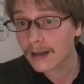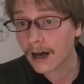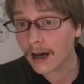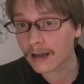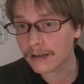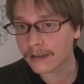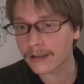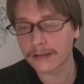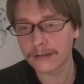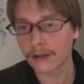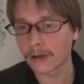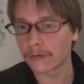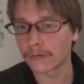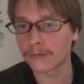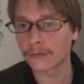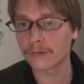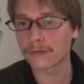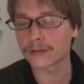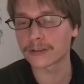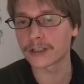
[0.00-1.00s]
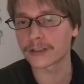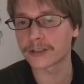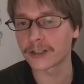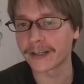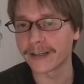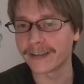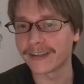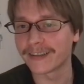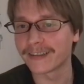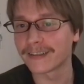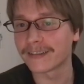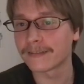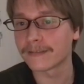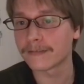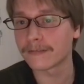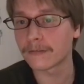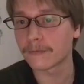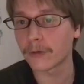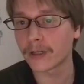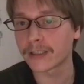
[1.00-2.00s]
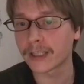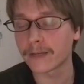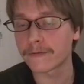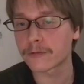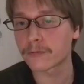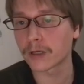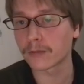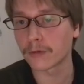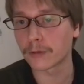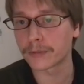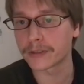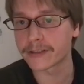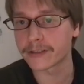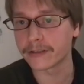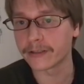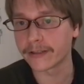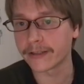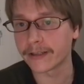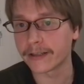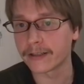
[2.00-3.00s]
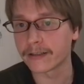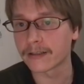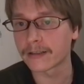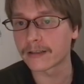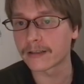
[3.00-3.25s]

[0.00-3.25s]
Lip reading: No, sorry. White gives 1 more prisoner here.